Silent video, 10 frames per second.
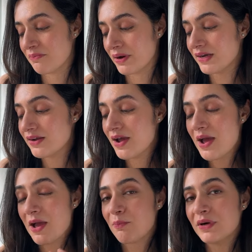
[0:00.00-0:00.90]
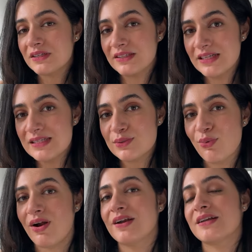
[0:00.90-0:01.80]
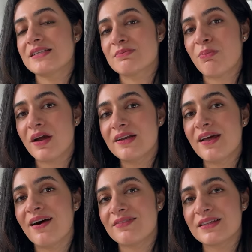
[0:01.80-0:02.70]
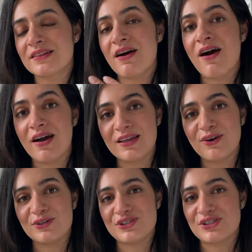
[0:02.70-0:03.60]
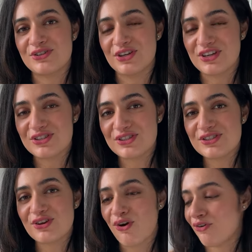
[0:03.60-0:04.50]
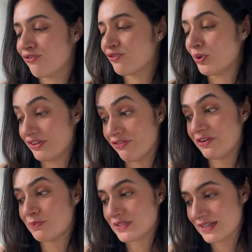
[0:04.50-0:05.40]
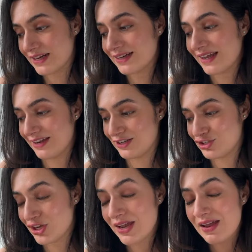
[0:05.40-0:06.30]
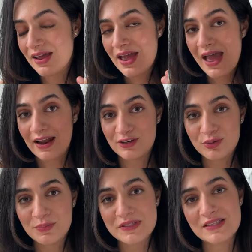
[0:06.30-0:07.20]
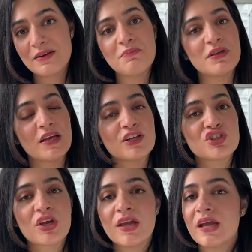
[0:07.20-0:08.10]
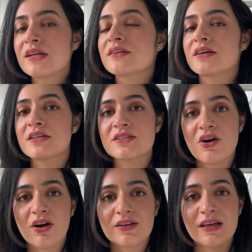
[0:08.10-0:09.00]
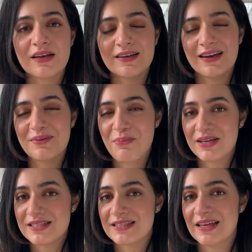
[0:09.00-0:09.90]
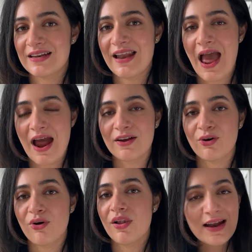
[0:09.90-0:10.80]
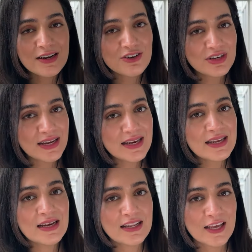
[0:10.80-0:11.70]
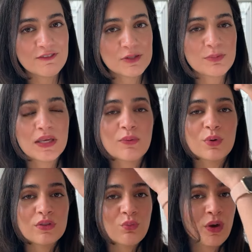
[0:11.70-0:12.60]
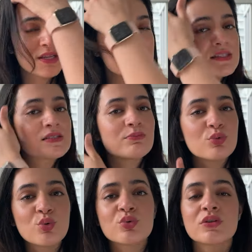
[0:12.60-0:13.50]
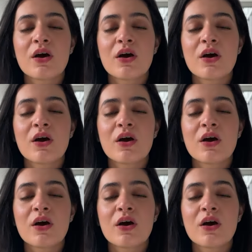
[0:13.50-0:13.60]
bit. But this one, despite having the high concentrations of 25% AHA and 2% BHA, it does not irritate my skin at all. And it really leaves me with very smooth,